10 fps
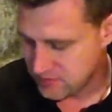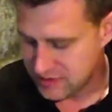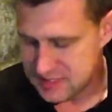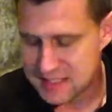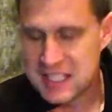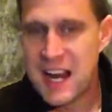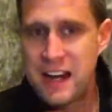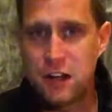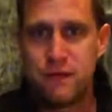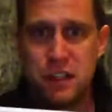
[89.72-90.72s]
this
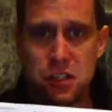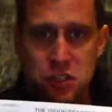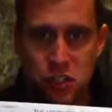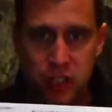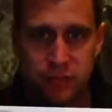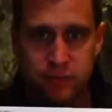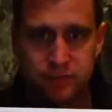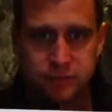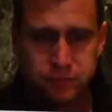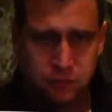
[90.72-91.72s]
entire vision sheet,
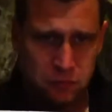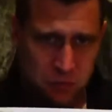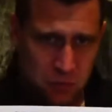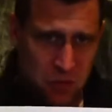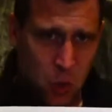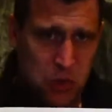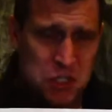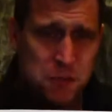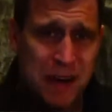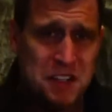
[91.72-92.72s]
which
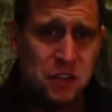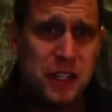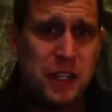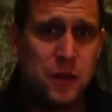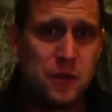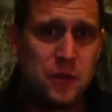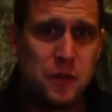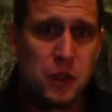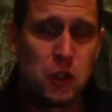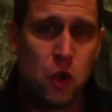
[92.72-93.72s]
is basically
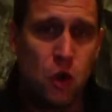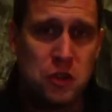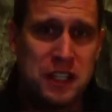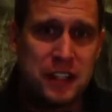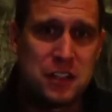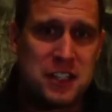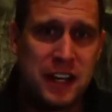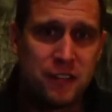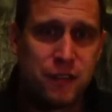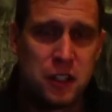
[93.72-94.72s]
the goals that you're
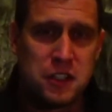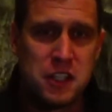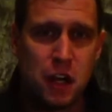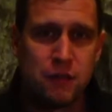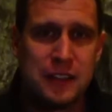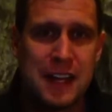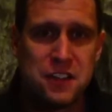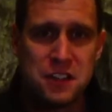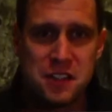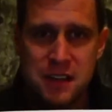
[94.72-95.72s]
setting for yourself, not
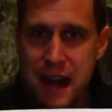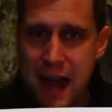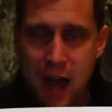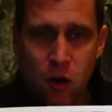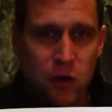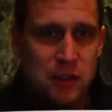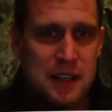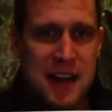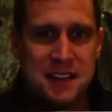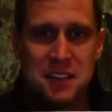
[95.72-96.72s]
just now,
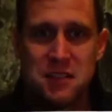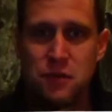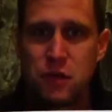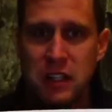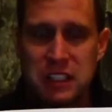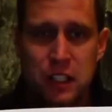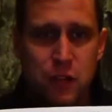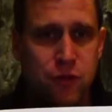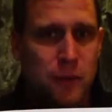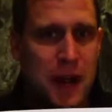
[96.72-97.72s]
not just a year
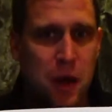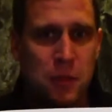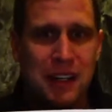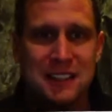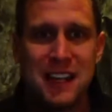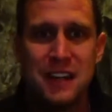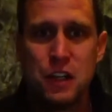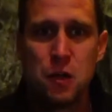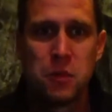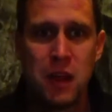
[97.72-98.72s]
from now, but a
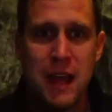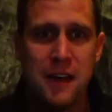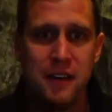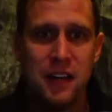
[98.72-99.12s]
ten-year plan.